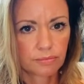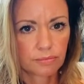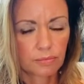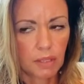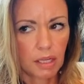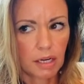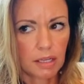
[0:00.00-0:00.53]

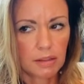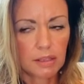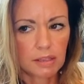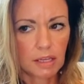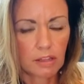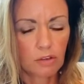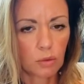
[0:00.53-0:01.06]
And I think
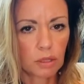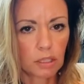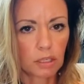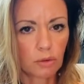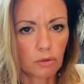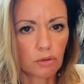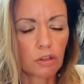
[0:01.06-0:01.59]
that's what
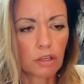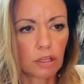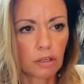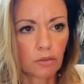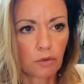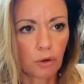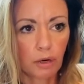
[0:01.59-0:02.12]
Leo's
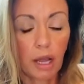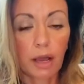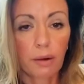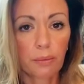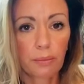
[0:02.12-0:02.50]
looking for now.